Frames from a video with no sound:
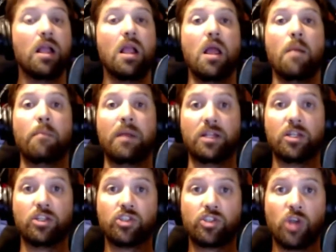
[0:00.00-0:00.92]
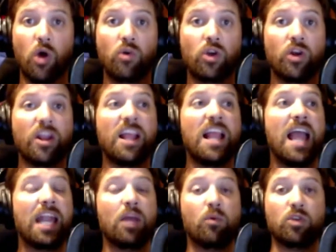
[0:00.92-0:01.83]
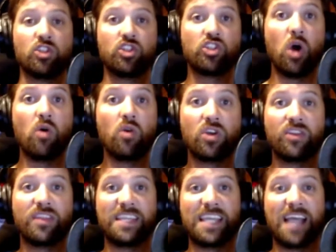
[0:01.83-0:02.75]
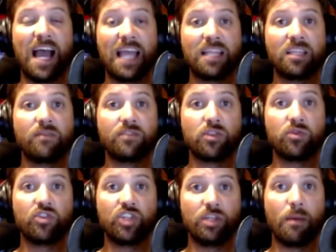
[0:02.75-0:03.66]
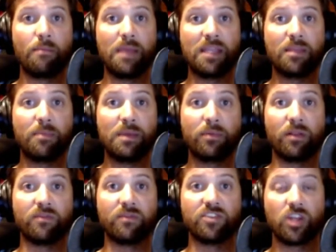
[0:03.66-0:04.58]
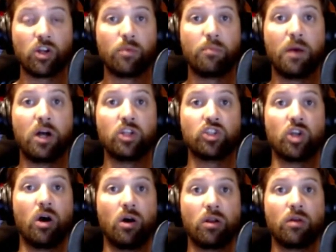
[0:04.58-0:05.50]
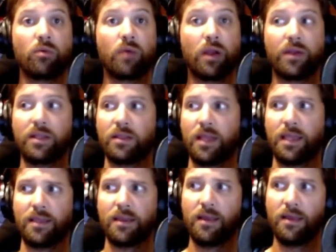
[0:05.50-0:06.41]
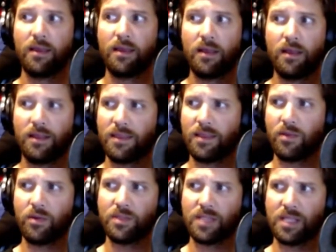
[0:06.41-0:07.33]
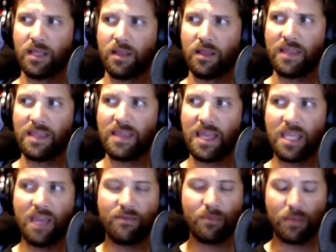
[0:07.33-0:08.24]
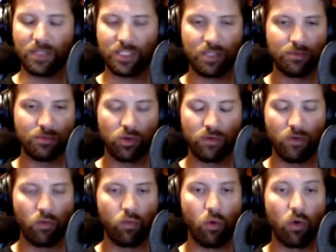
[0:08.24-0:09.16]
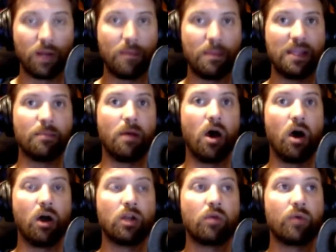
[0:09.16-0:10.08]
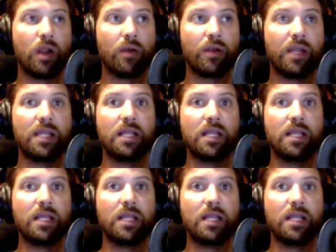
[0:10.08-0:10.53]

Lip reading: But it is so good. And it was so good that the island of Tsushima made the people of Sucker Punch honorary, like, it was like they gave them like some sort of award and made them honorary